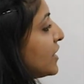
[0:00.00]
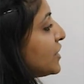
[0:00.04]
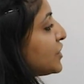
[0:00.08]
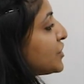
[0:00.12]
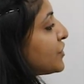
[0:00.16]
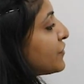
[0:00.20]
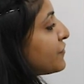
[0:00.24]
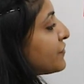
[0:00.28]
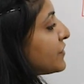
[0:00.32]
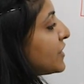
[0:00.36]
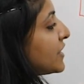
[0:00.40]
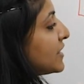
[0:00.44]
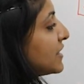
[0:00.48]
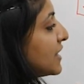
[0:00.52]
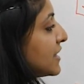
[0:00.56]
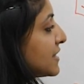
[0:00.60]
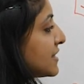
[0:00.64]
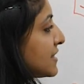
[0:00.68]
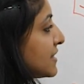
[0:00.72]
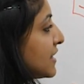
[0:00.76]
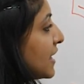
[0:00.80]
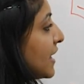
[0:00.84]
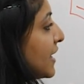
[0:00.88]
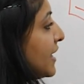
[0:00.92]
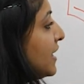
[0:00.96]
has shifted
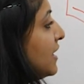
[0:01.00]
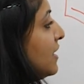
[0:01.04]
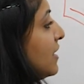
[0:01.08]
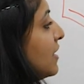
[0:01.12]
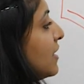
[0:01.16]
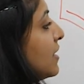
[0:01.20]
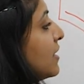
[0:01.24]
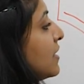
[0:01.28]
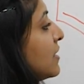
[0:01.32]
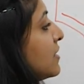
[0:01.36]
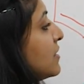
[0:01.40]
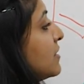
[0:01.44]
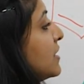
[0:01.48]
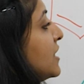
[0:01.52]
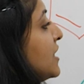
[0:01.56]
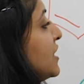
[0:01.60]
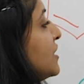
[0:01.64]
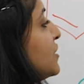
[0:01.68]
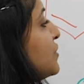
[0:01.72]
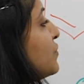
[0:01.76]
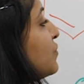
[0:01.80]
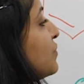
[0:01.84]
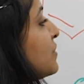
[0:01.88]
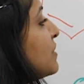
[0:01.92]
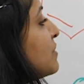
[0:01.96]
this side.
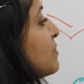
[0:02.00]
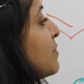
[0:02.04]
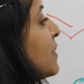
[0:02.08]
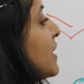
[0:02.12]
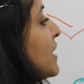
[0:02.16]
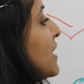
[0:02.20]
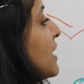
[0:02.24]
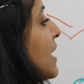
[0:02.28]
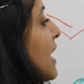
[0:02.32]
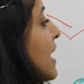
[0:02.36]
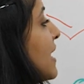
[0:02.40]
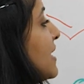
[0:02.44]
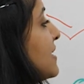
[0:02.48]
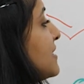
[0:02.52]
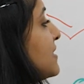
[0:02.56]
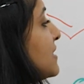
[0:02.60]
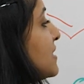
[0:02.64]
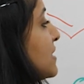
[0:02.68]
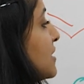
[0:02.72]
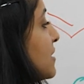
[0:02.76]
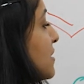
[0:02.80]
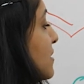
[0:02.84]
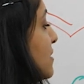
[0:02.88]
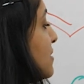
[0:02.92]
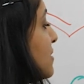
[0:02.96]
These two remain as
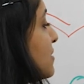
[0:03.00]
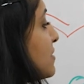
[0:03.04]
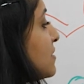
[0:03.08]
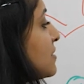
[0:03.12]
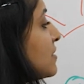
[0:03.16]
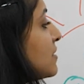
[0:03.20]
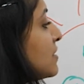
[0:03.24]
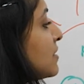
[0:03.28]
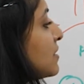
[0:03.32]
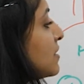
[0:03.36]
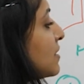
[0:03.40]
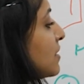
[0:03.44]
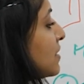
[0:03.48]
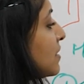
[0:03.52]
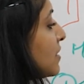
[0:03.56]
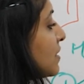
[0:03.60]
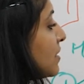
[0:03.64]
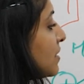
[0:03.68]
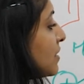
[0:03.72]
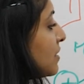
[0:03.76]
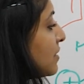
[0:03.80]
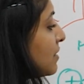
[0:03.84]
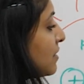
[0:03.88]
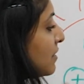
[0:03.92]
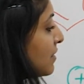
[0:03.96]
it is.
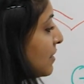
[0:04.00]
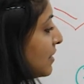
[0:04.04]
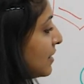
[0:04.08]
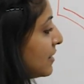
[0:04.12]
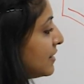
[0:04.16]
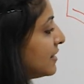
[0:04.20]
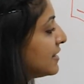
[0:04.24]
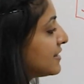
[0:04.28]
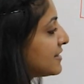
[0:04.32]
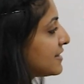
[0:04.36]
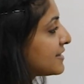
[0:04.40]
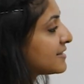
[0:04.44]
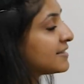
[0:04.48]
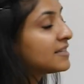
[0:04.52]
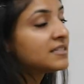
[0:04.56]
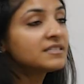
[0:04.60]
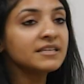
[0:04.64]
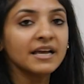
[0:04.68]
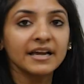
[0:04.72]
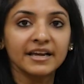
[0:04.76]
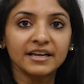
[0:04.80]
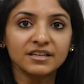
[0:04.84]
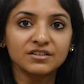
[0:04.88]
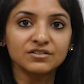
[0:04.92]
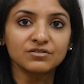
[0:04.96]
This is the
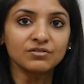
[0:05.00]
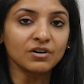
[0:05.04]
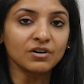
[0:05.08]
second